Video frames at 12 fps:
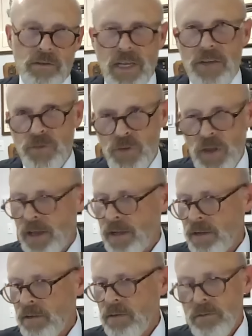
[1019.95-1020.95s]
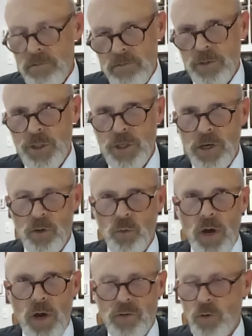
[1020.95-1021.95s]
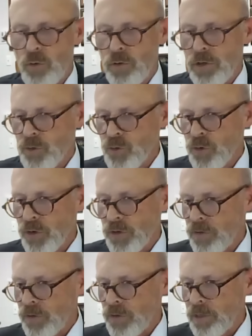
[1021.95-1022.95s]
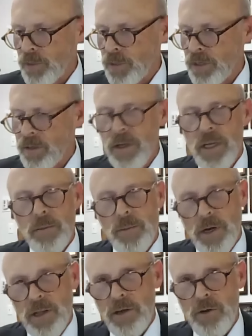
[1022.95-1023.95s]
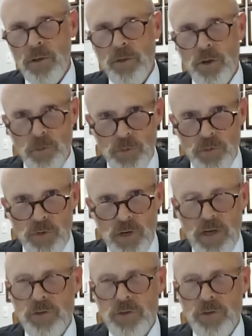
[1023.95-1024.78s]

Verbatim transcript: That said, she otherwise wholly joins in the opinion. And I thought it was an